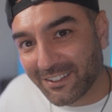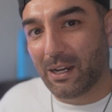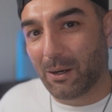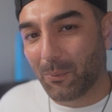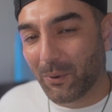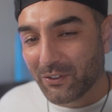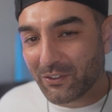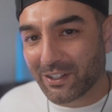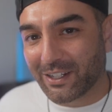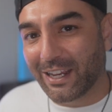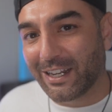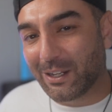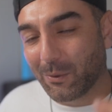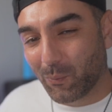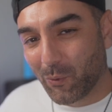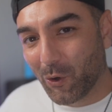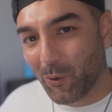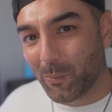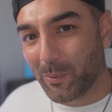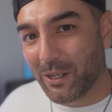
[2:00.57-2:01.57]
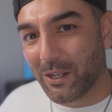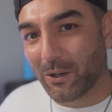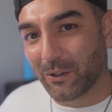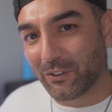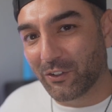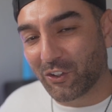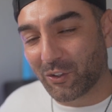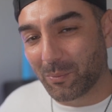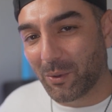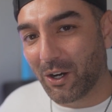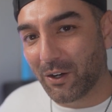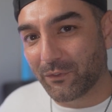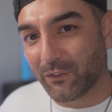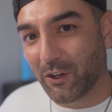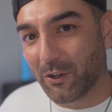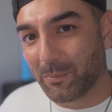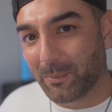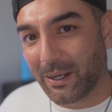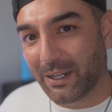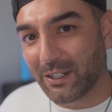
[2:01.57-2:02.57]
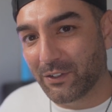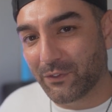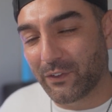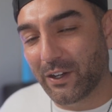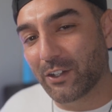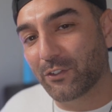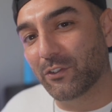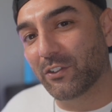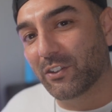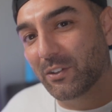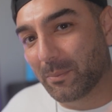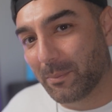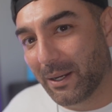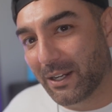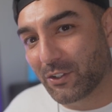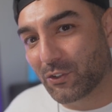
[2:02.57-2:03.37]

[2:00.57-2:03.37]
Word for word: And once again, it will be on the smartphone manufacturers to make